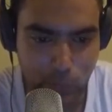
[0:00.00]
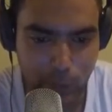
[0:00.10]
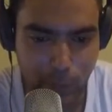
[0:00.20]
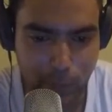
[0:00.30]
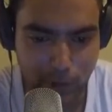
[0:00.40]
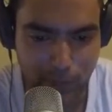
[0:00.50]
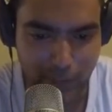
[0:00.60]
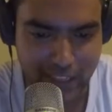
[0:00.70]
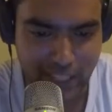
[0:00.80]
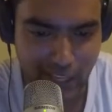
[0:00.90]
What a
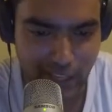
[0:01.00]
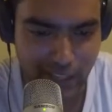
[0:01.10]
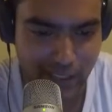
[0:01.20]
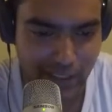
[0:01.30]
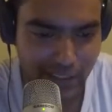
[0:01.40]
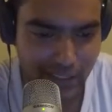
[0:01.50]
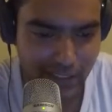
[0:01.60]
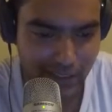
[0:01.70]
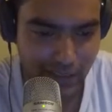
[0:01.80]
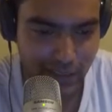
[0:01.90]
perfect turn!
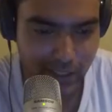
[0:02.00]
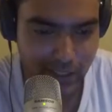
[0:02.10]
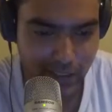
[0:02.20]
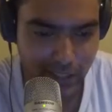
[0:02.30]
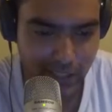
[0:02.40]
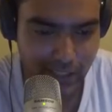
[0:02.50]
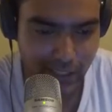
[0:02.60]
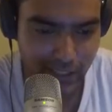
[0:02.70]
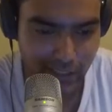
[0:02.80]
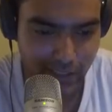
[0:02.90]
What a great
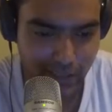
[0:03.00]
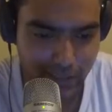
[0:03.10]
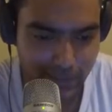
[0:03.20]
turn!